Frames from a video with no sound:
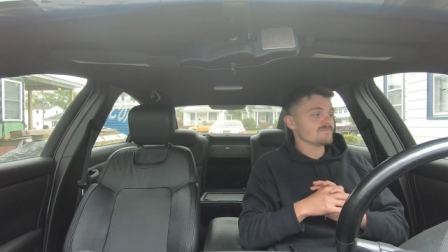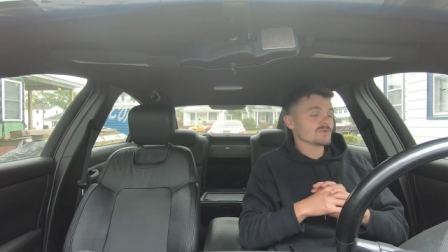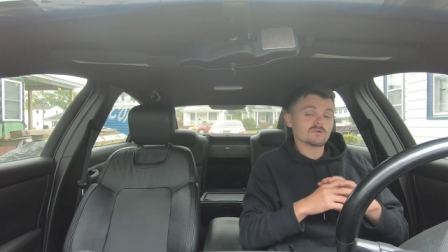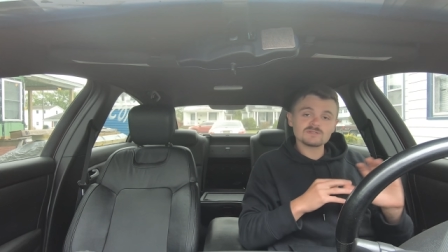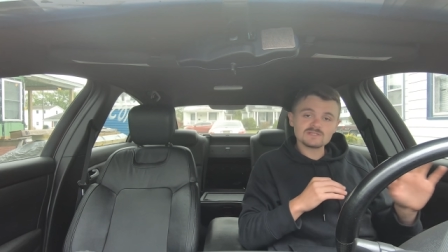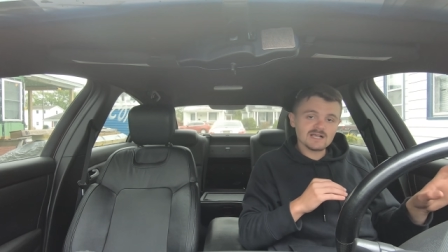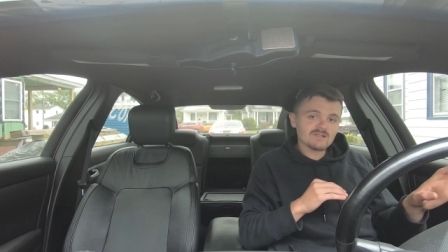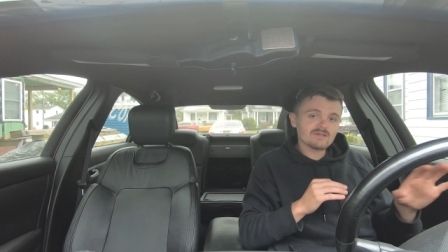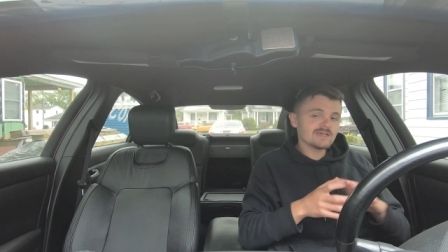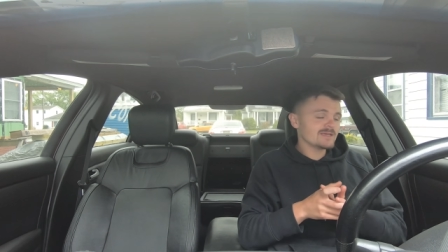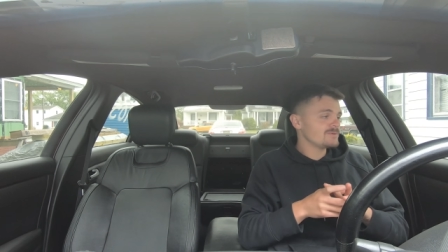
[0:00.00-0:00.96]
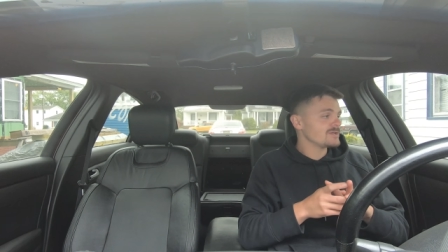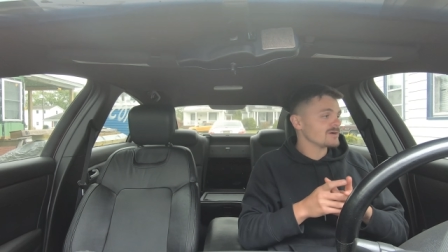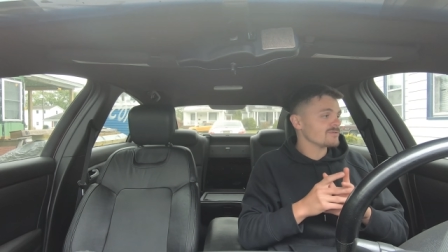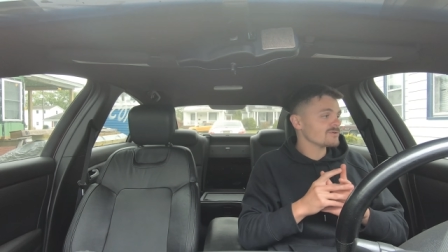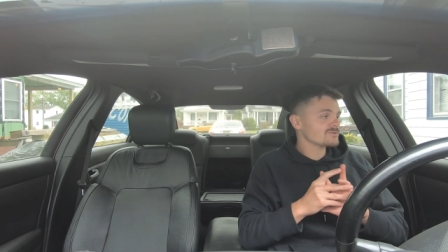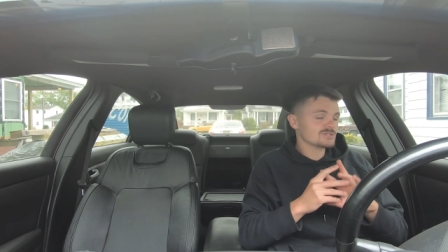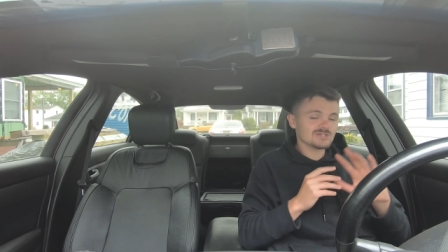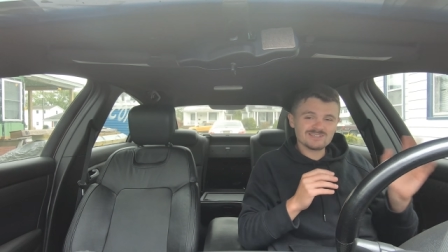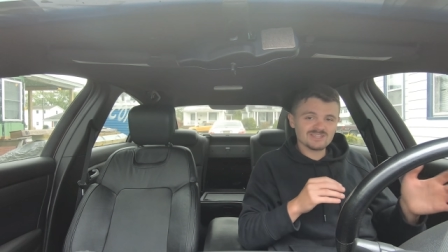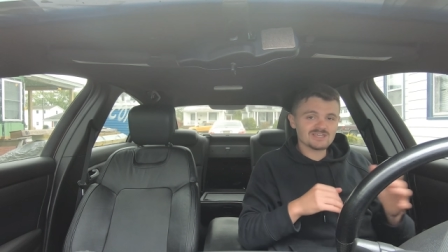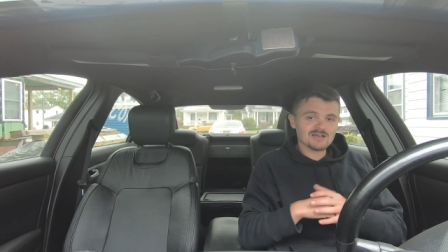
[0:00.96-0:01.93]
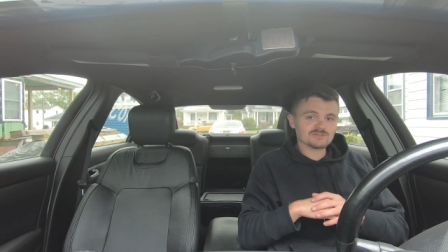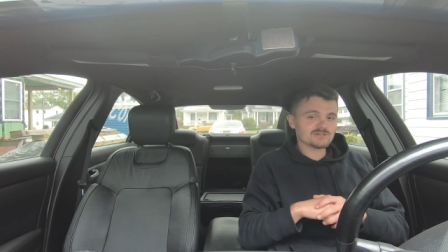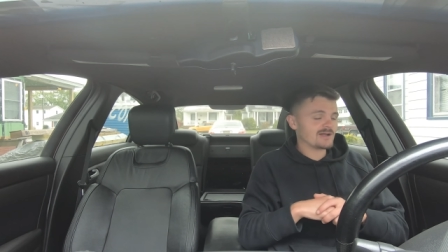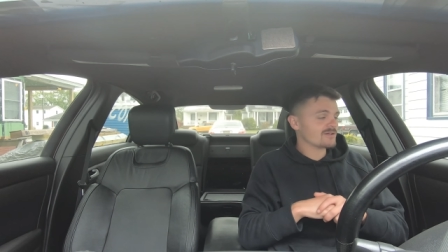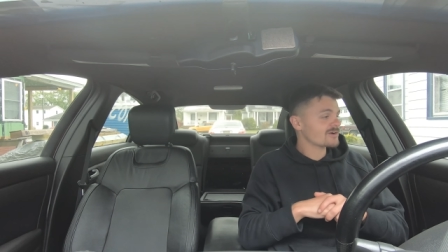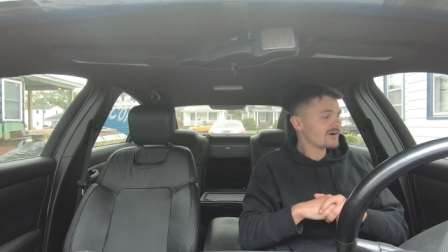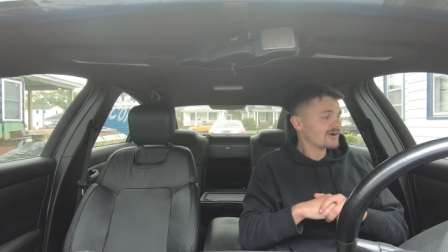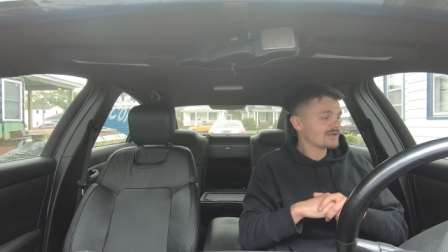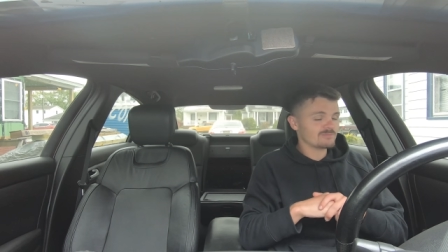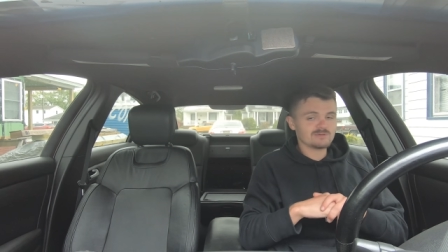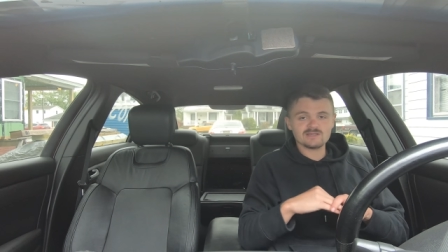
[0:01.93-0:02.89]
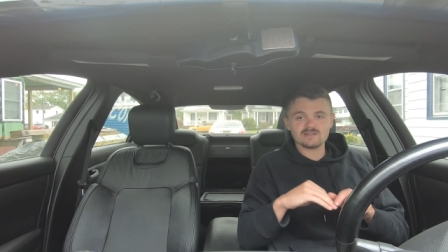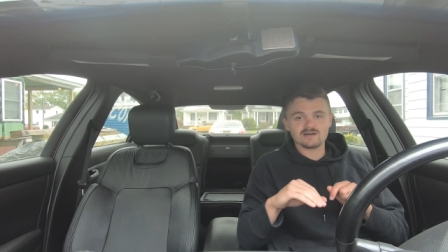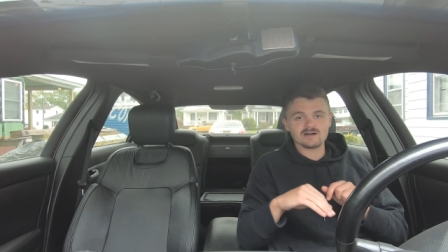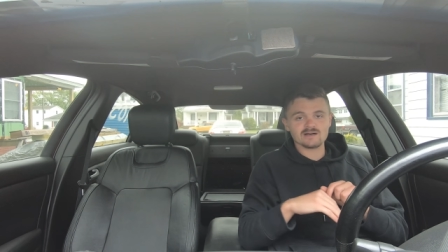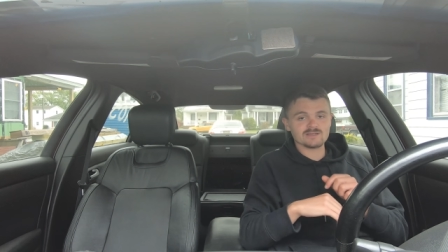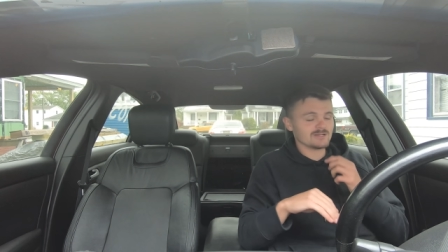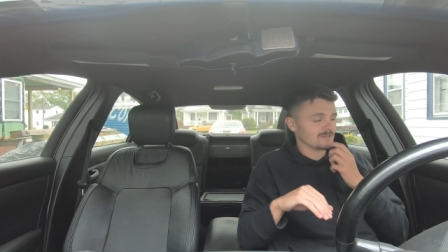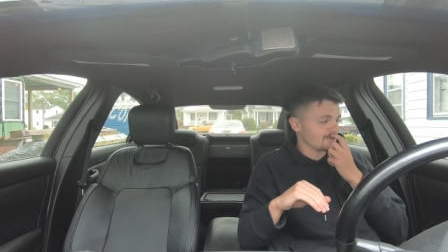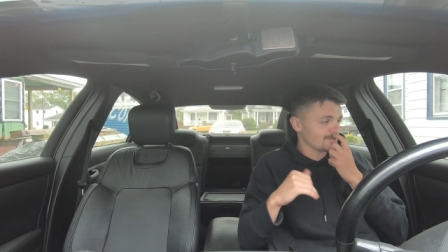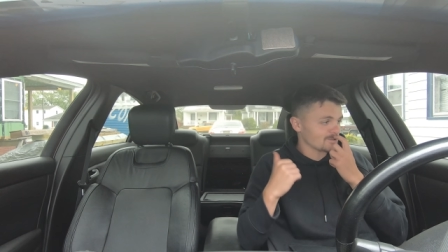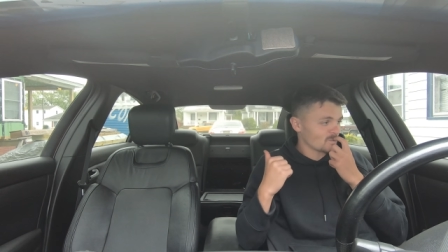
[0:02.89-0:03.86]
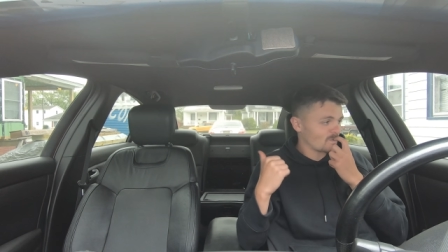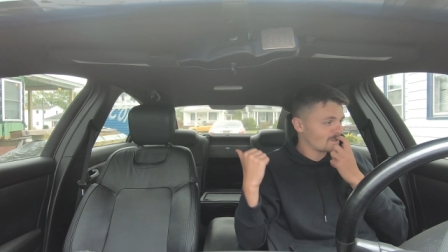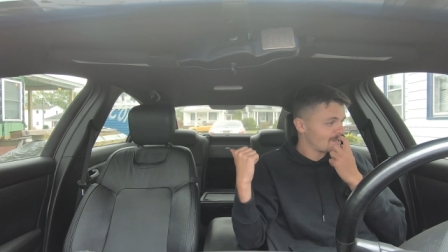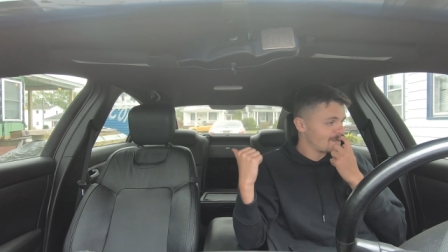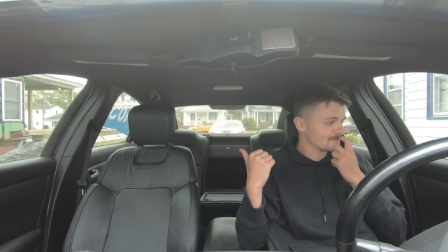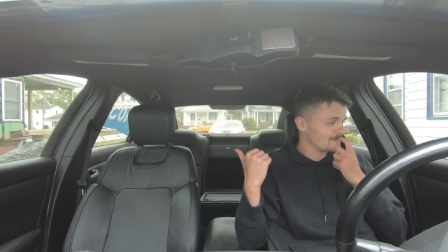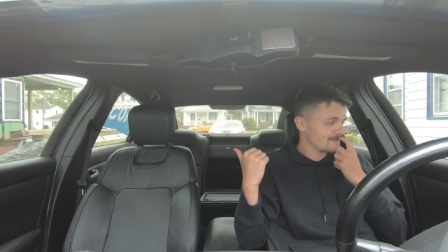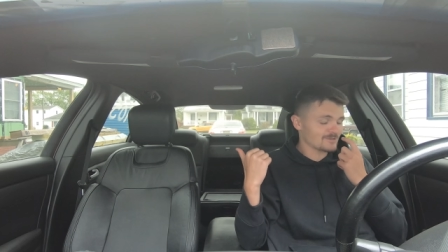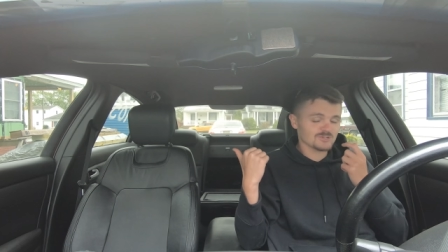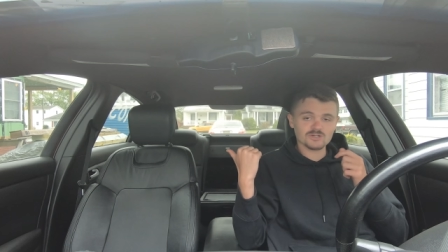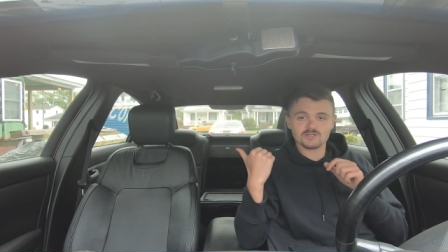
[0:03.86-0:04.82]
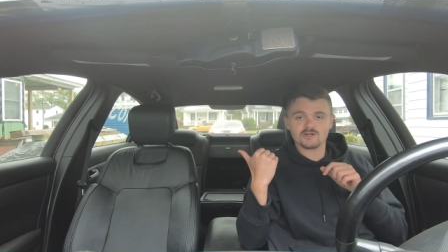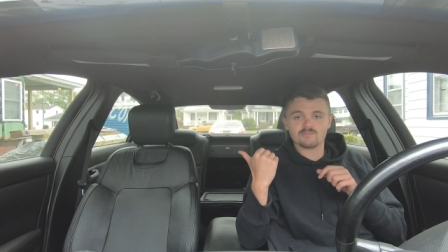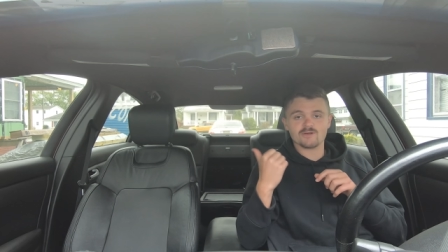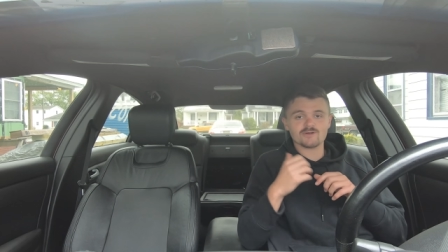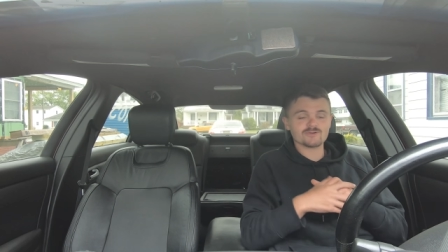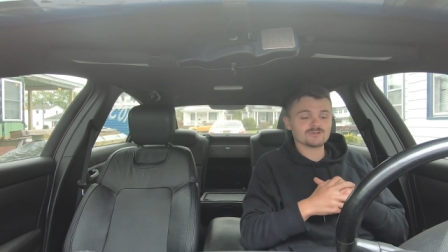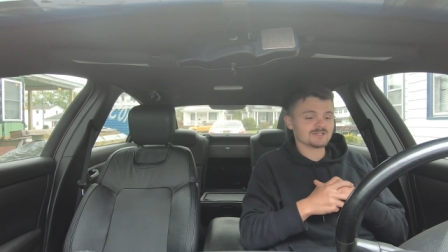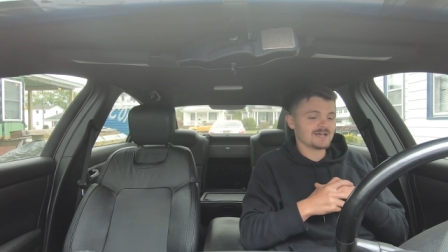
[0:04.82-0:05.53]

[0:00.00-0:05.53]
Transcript: the ones that claim, you know, their $60,000 car can beat, you know, the little $20,000 junkyard motors.